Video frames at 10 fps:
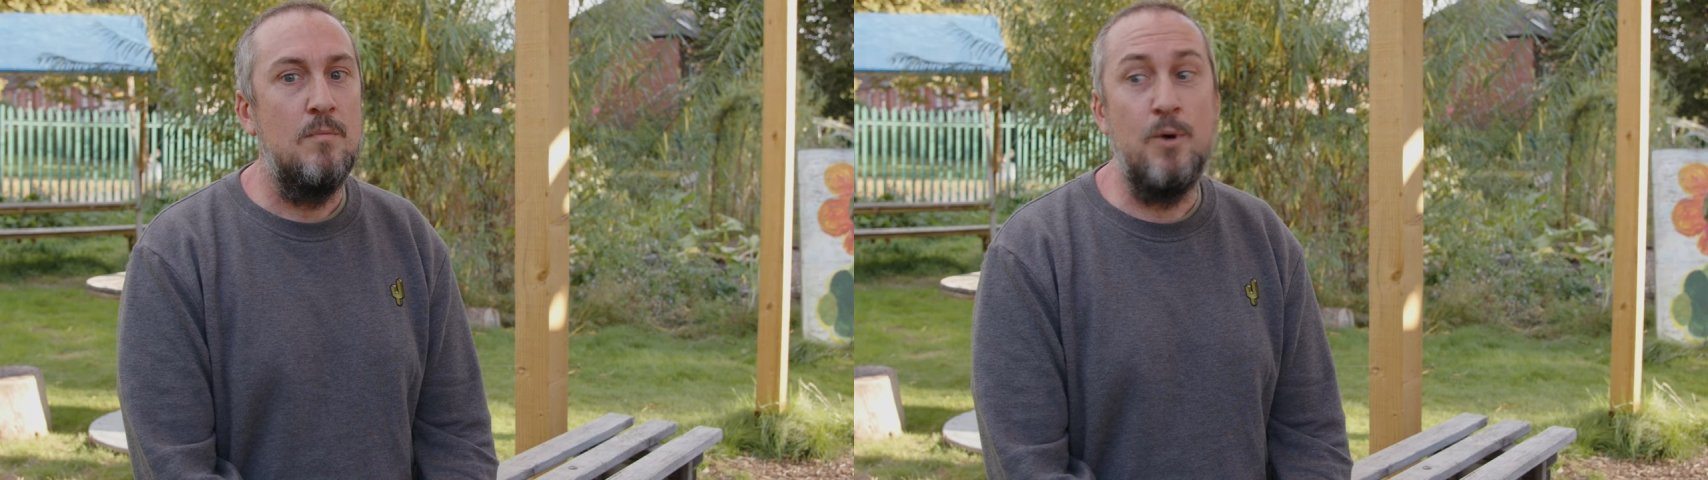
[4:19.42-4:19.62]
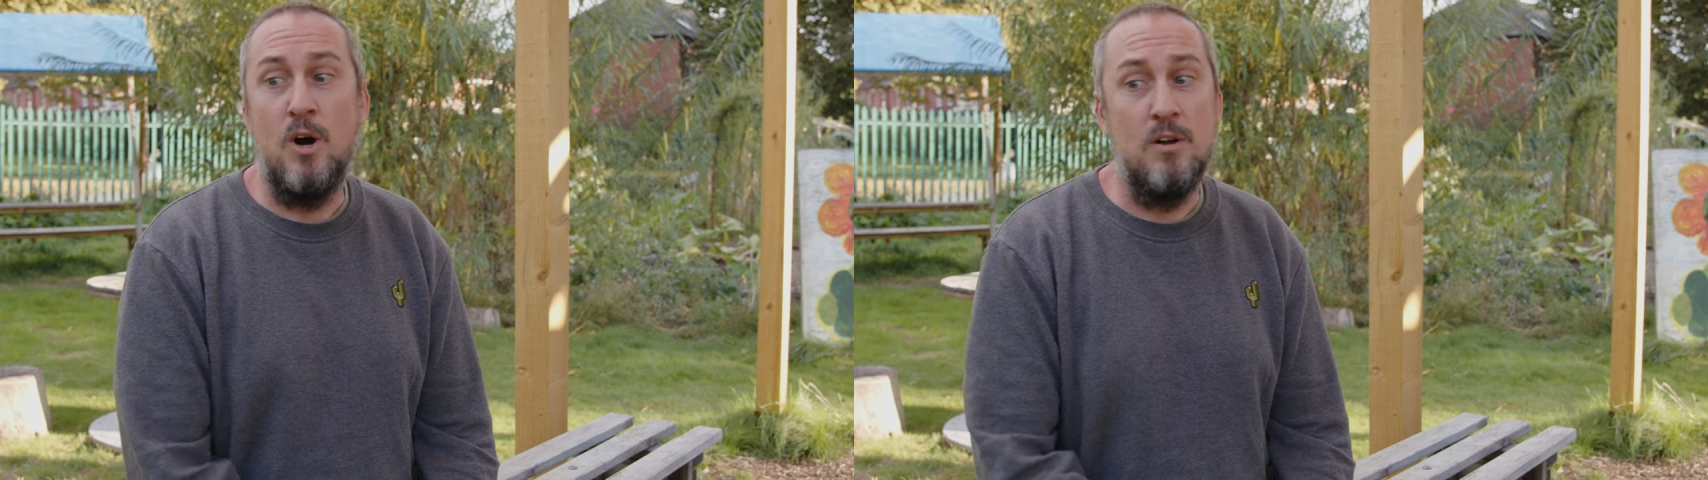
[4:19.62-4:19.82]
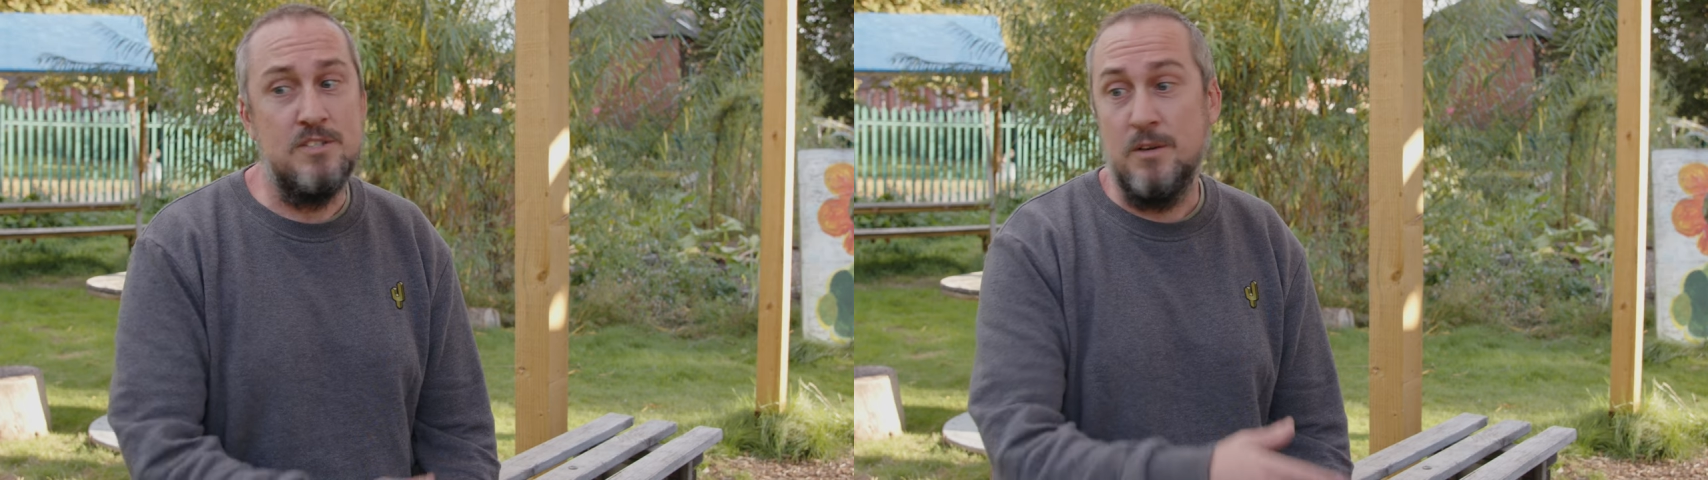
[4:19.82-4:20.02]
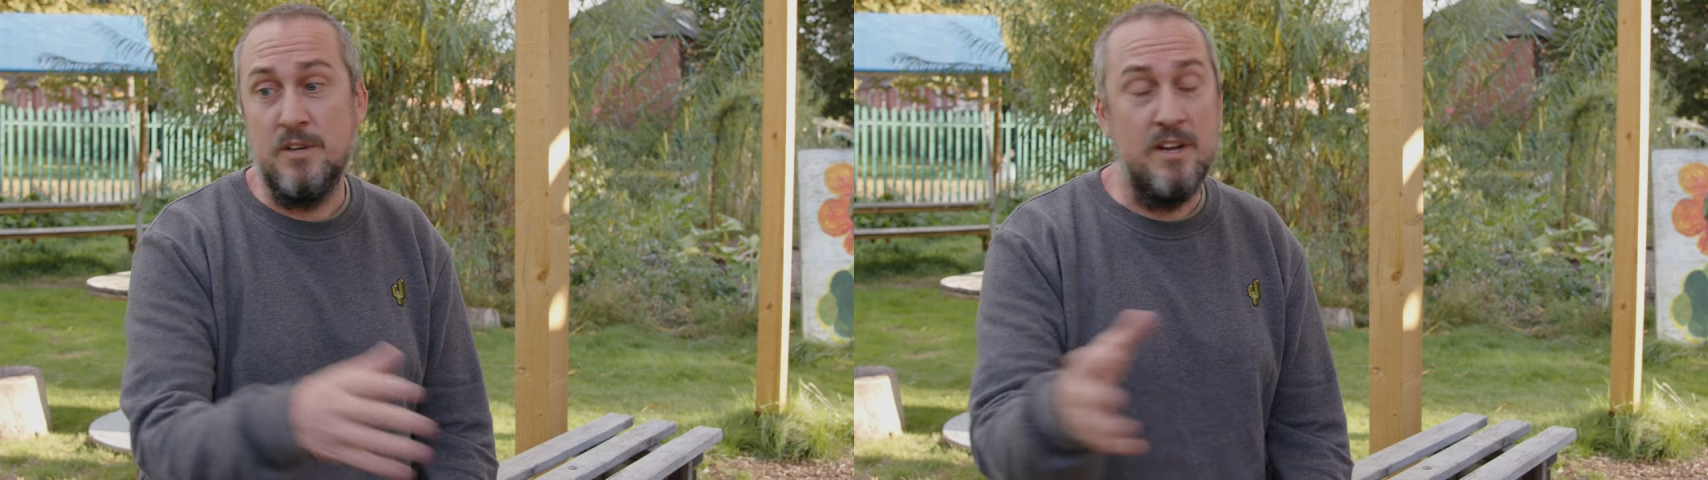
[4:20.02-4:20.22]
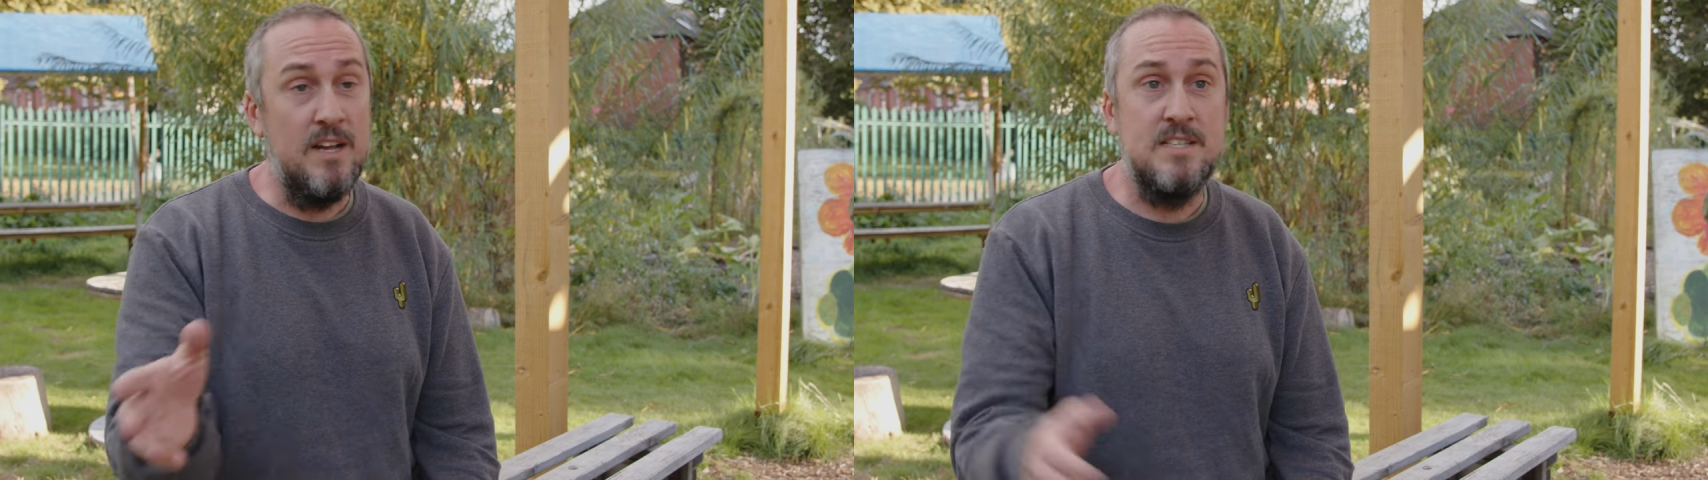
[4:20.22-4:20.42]
But also
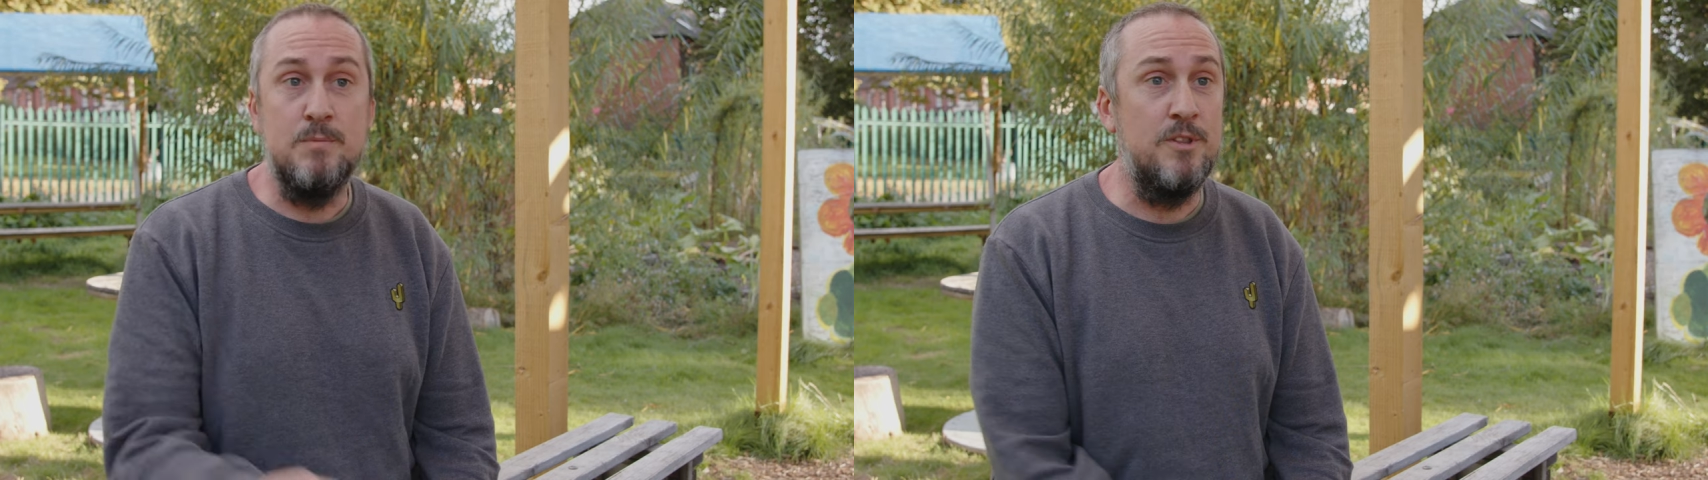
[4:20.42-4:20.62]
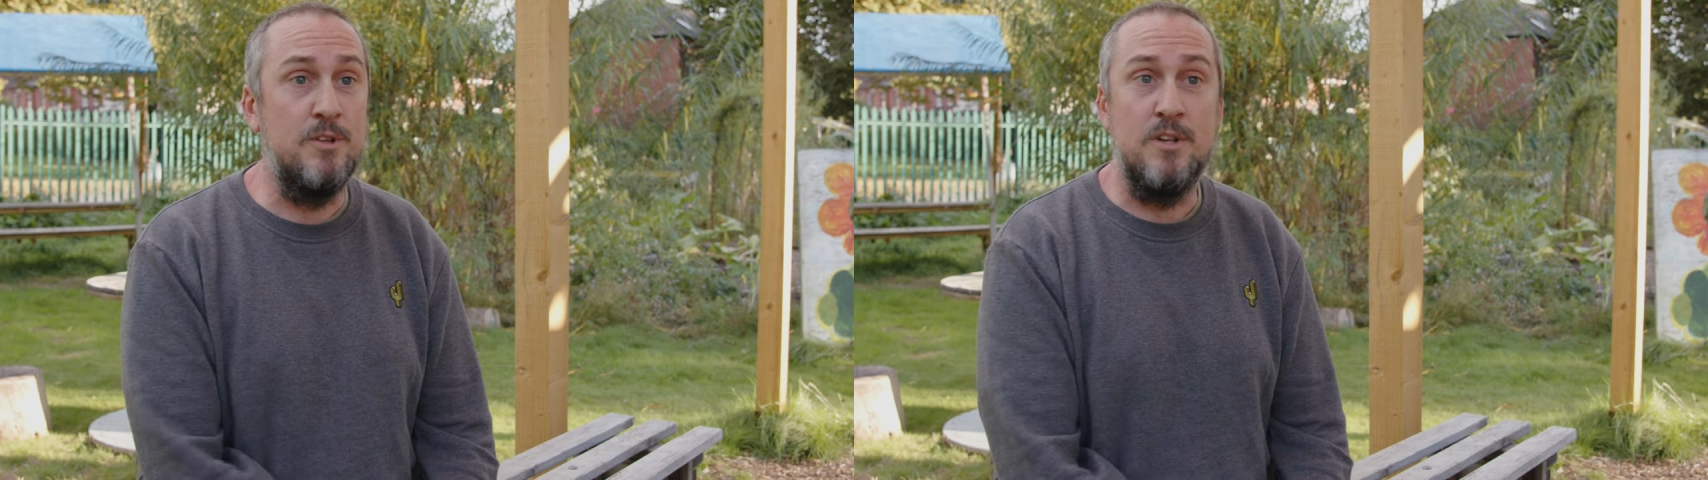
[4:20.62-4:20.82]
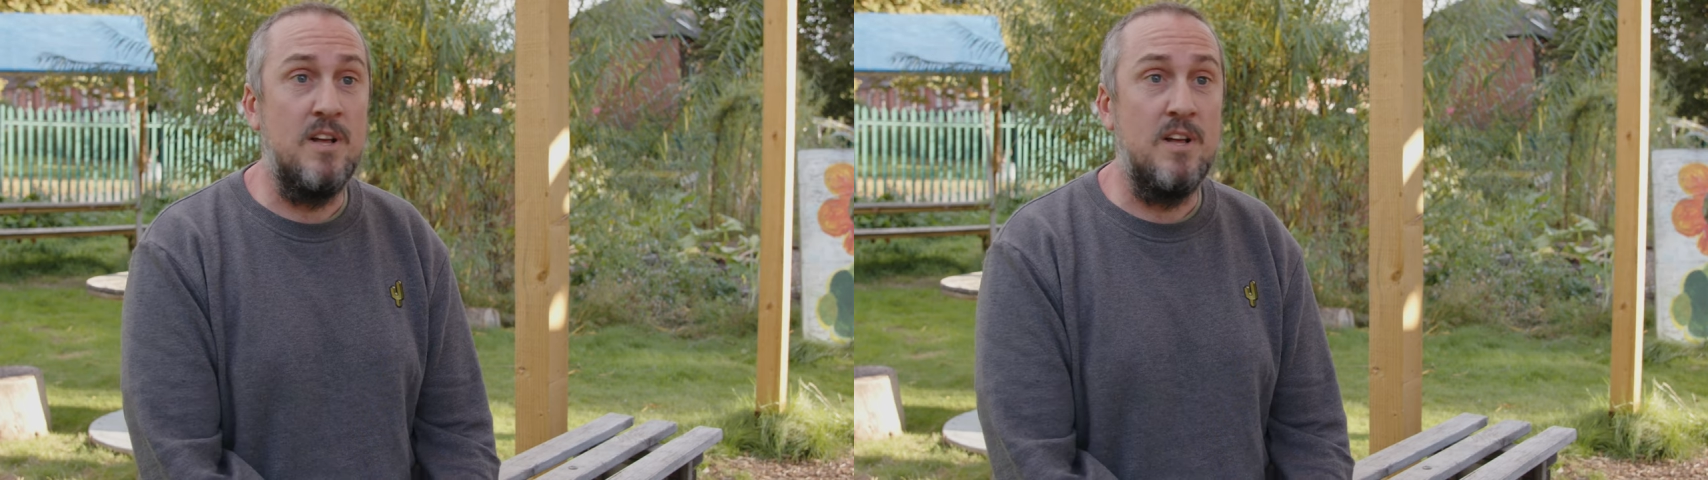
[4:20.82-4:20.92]
connecting with other